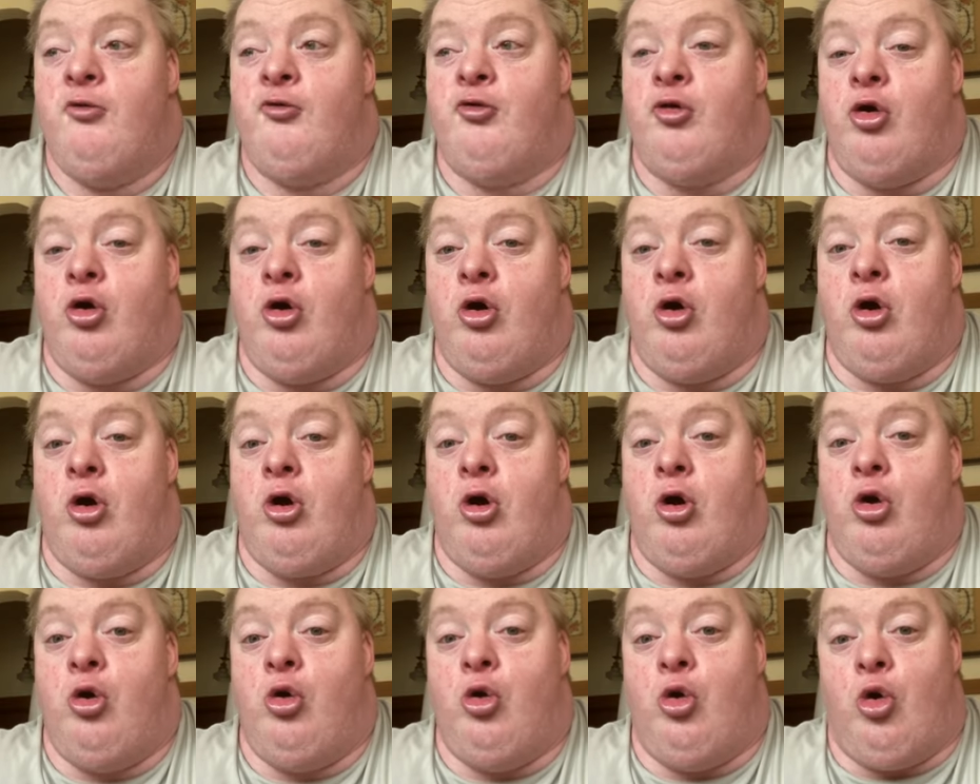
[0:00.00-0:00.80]

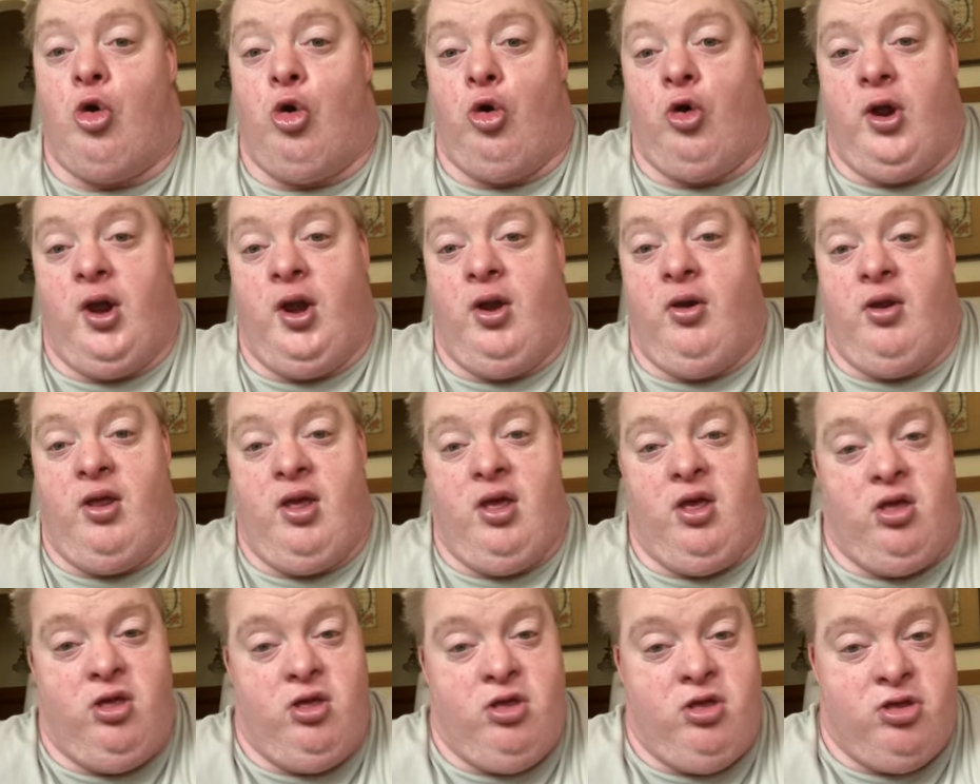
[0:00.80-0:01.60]
ordering
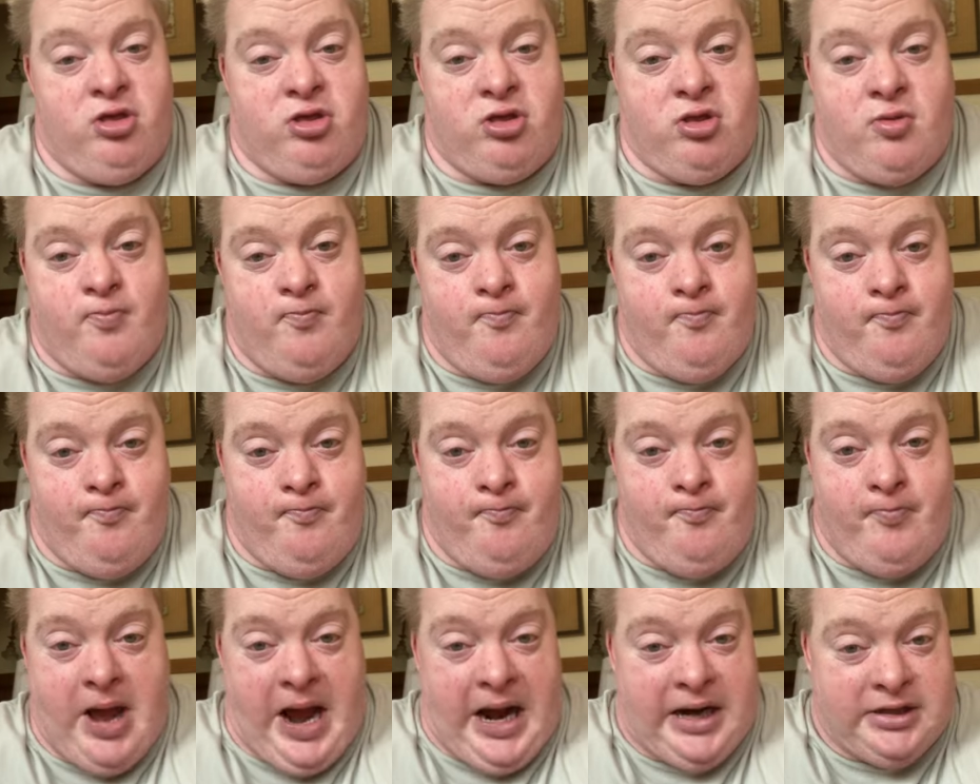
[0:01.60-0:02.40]
these
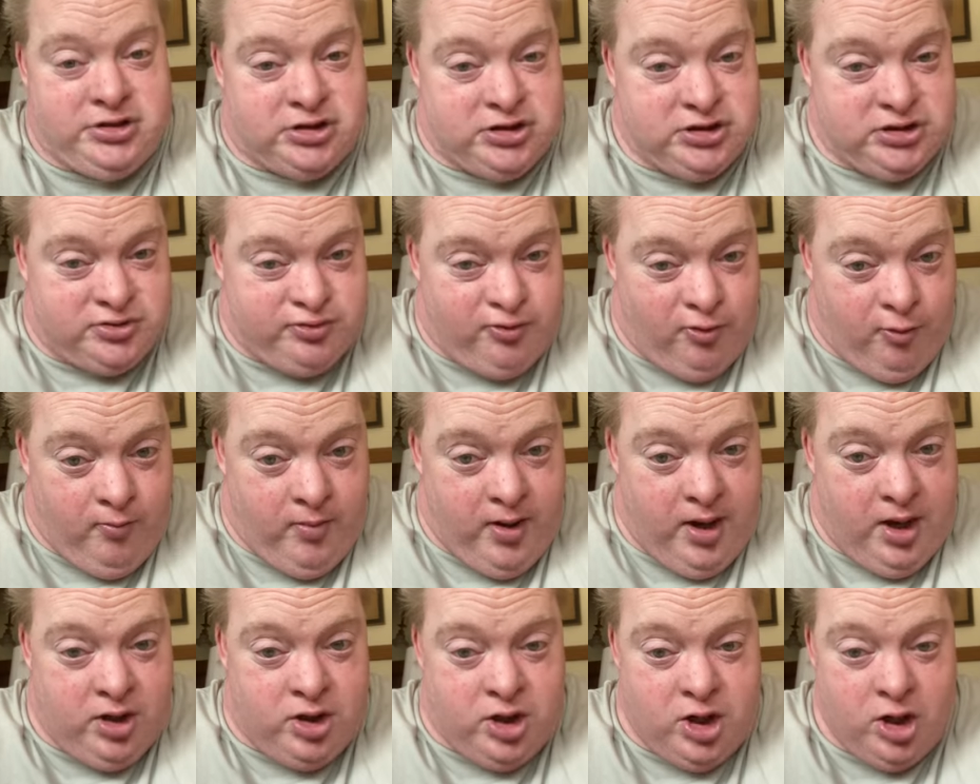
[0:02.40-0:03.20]
batches for
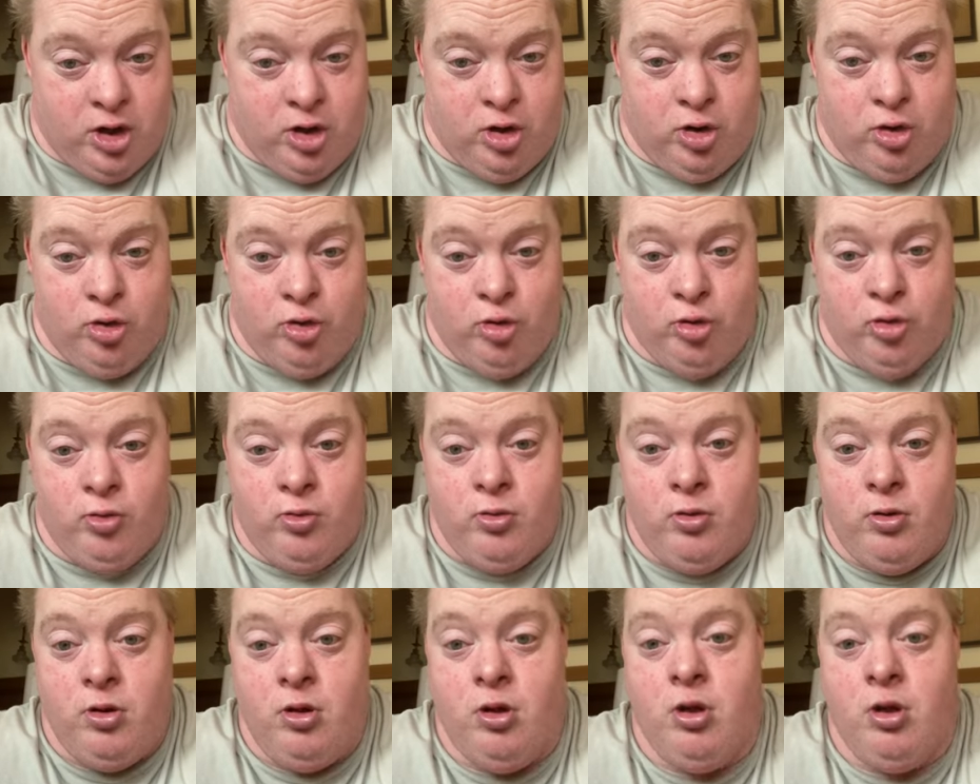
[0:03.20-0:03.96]
me to,